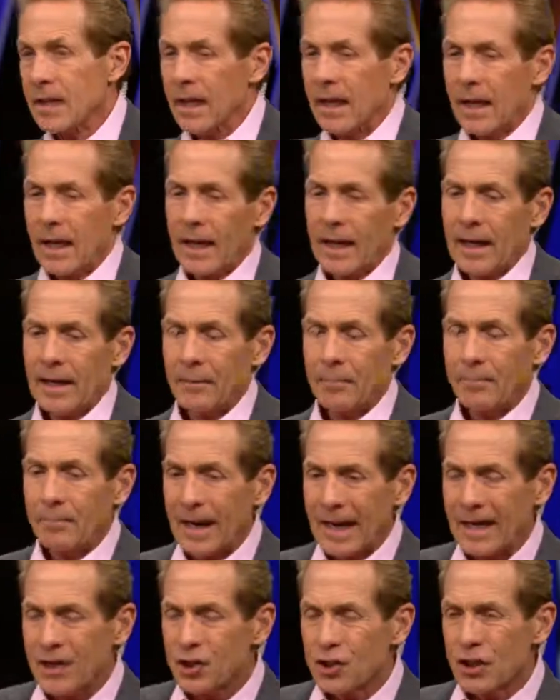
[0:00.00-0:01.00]
and
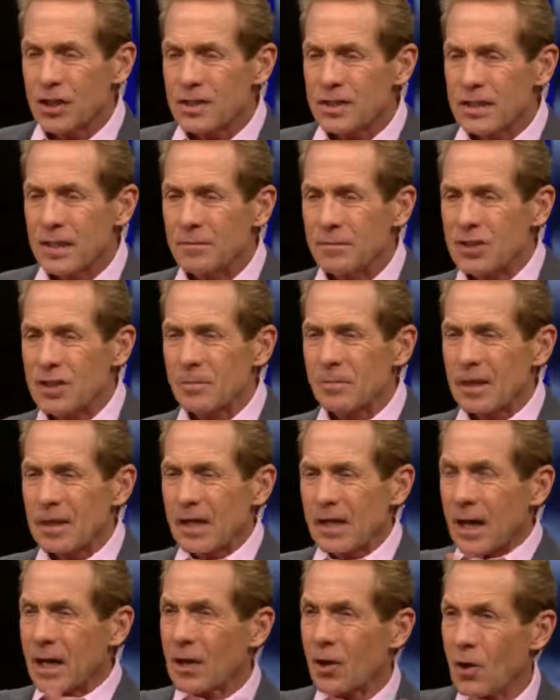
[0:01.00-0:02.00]
Magic seems to be
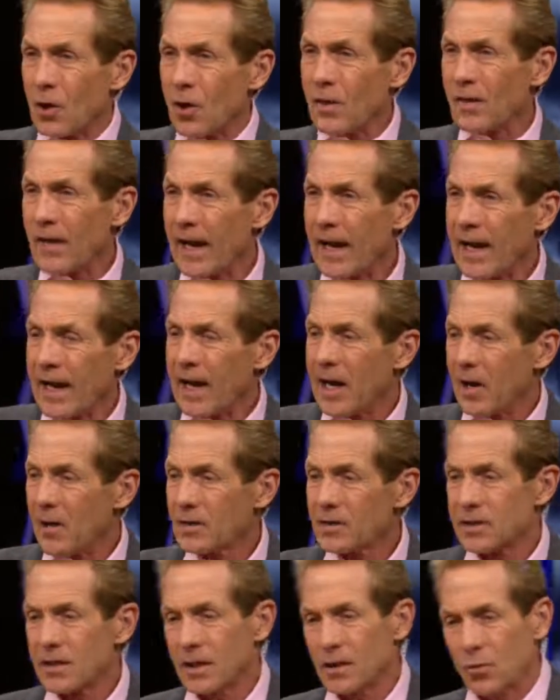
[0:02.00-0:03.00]
kind of on the
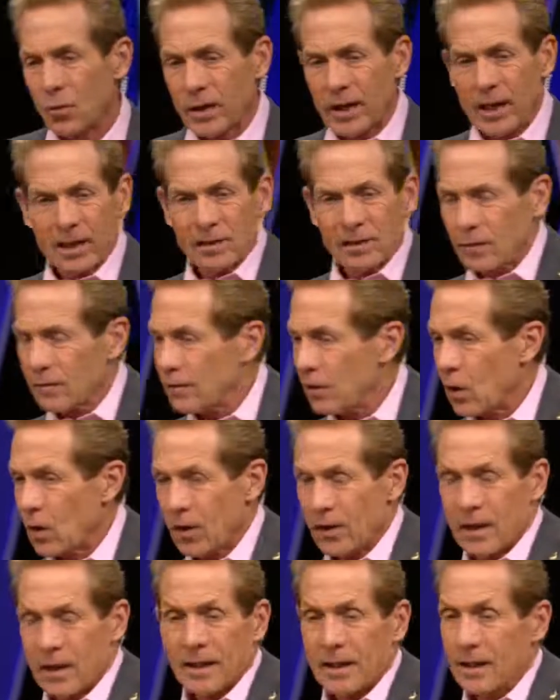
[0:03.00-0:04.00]
outs, and we had
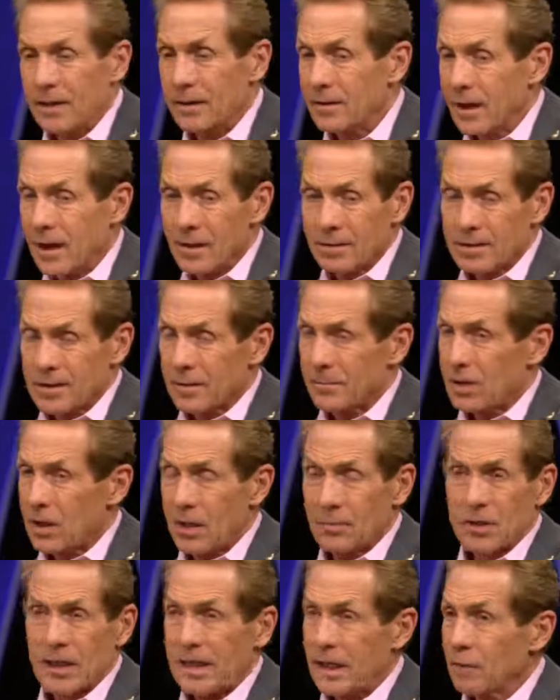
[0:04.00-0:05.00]
LeVar. And again,
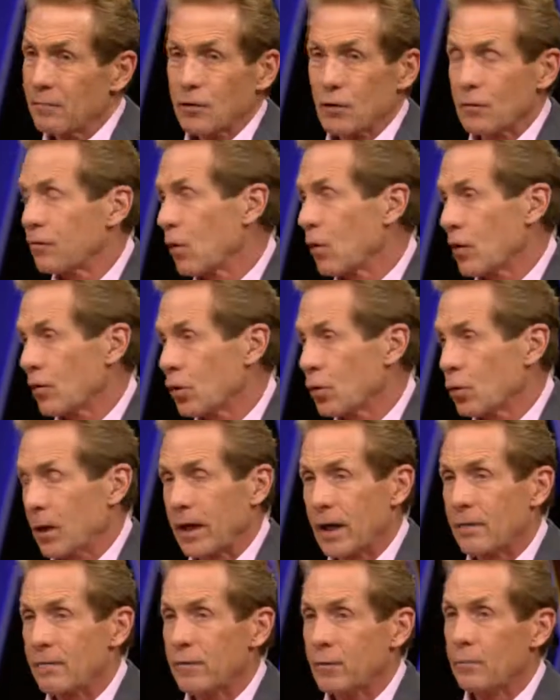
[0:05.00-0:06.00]
sometimes I give LeVar
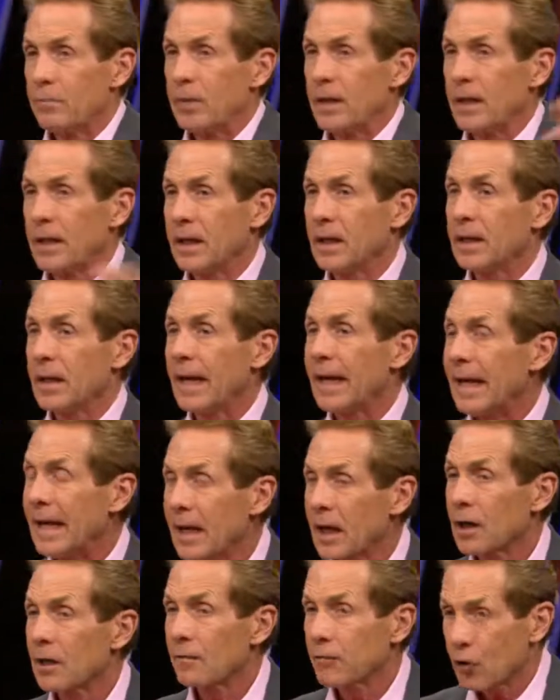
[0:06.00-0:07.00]
credit for being
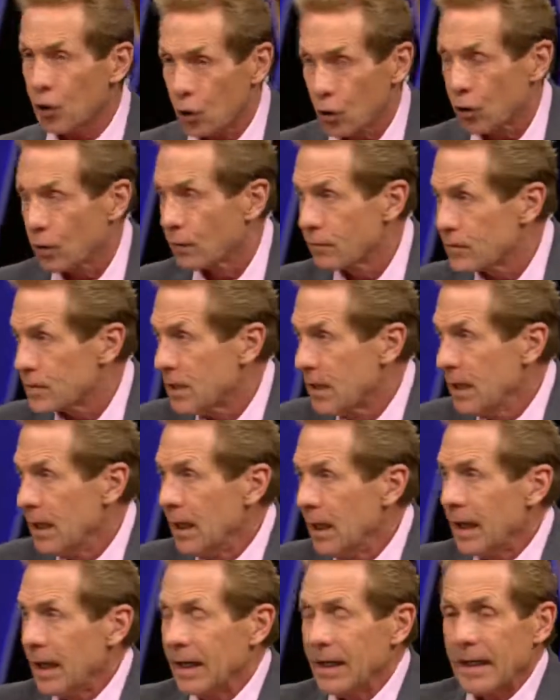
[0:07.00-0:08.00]
ahead of curves,
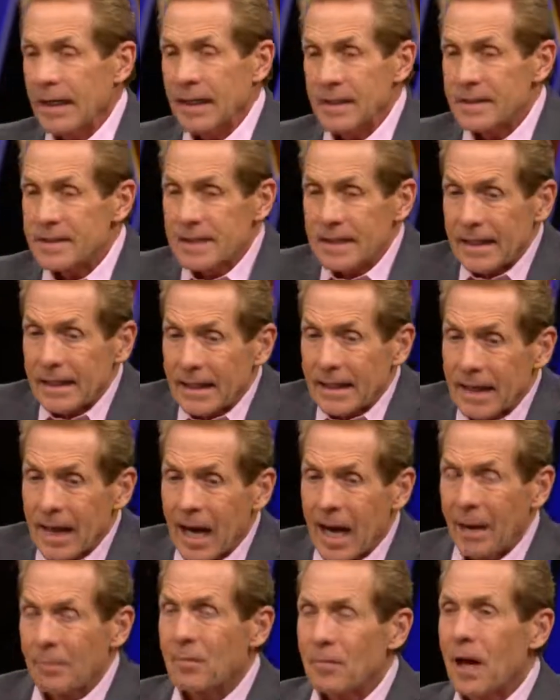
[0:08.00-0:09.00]
and he said,
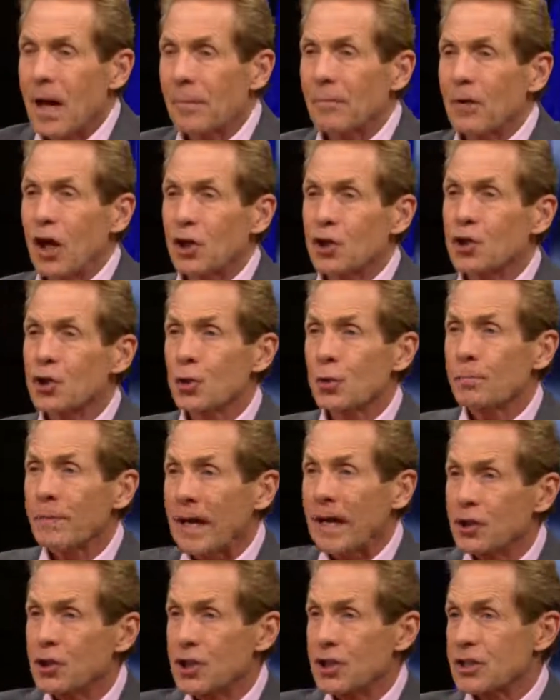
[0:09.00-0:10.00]
I'm not sure
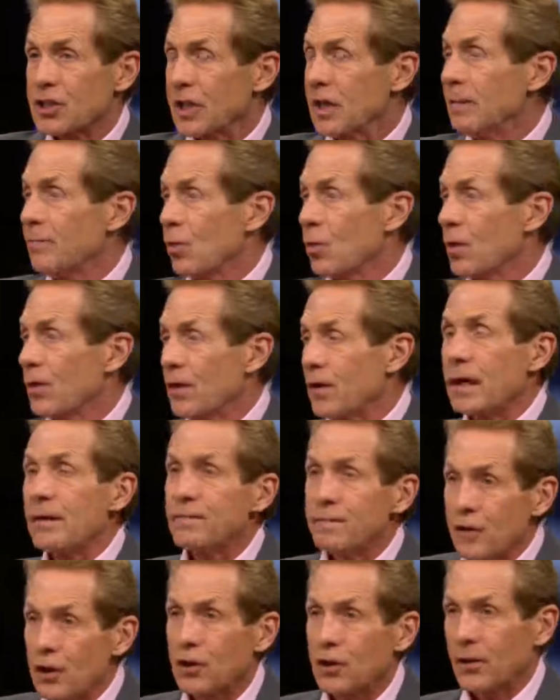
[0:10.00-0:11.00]
Magic's any more than a
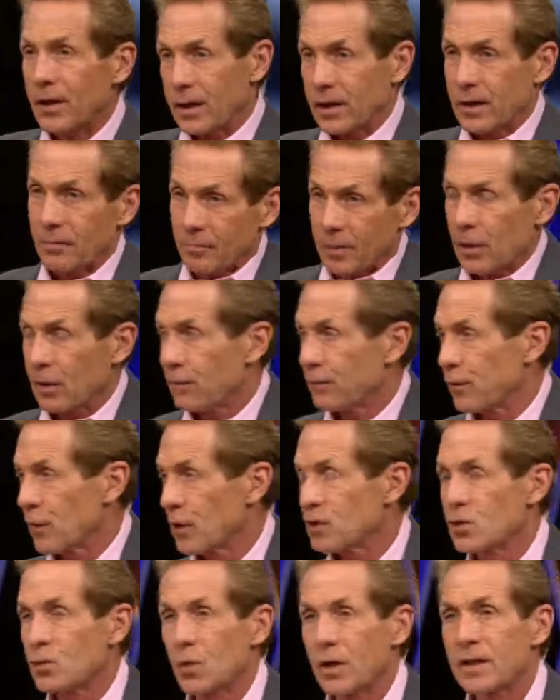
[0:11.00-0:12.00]
figurehead. I'm
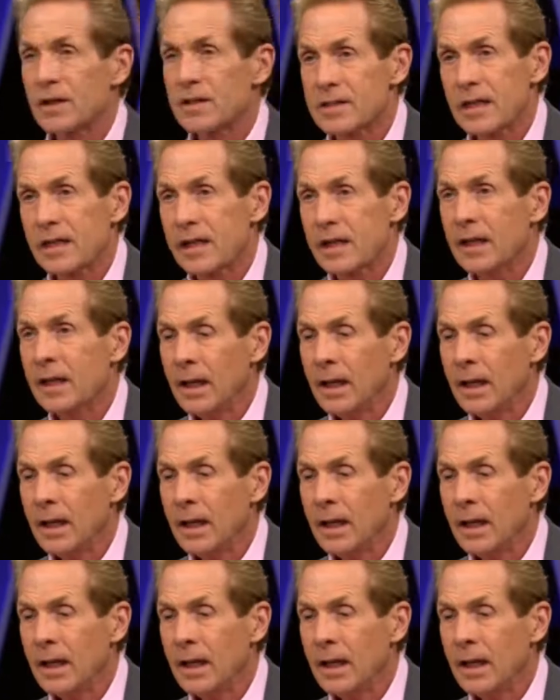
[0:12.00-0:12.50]
paraphrasing what he said.